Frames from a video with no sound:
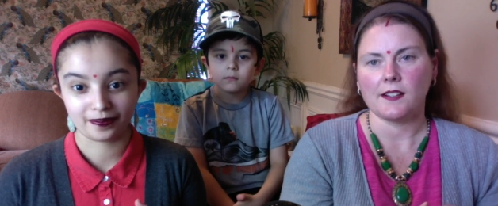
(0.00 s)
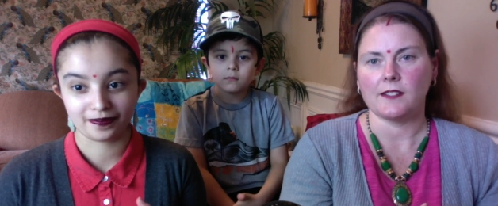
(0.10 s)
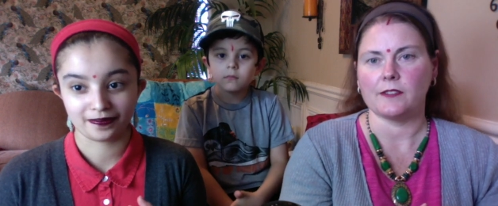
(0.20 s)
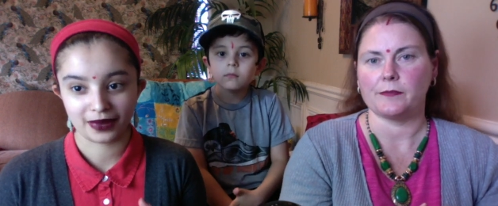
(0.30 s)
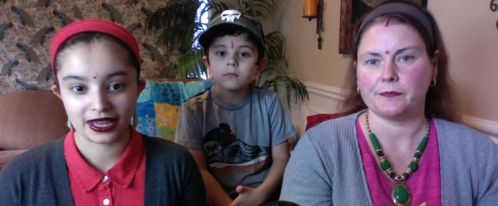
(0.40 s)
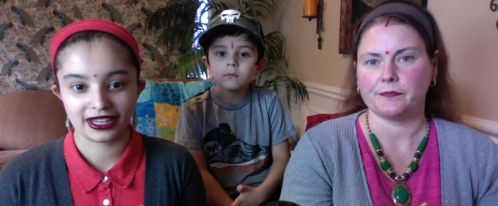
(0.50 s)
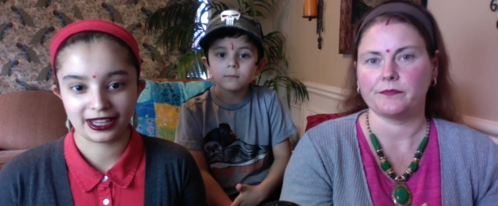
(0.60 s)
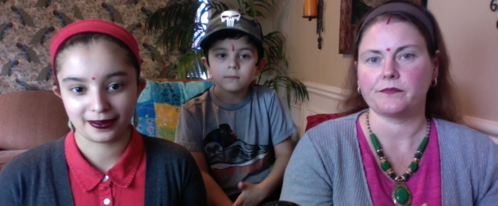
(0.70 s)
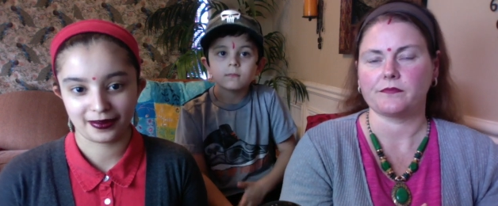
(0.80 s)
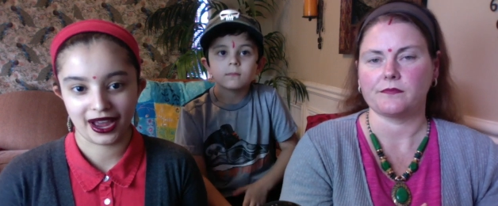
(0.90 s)
Speaker 1: have a big
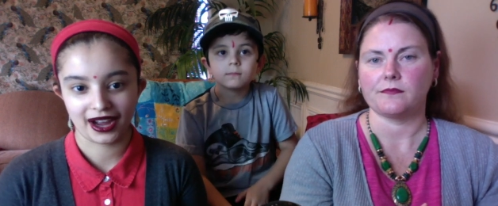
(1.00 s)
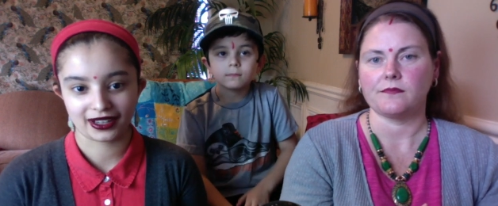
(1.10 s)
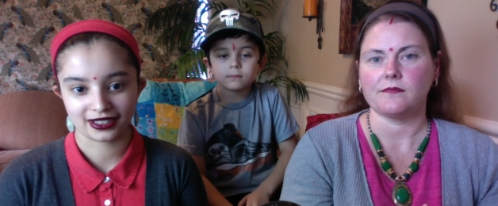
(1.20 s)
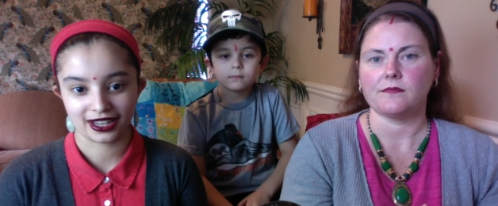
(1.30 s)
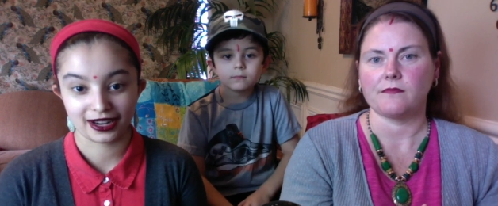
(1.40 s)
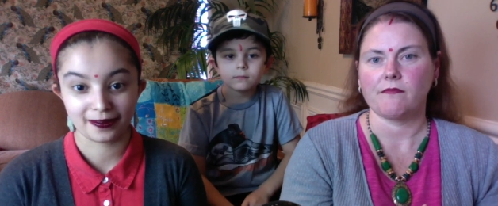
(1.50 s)
impact and a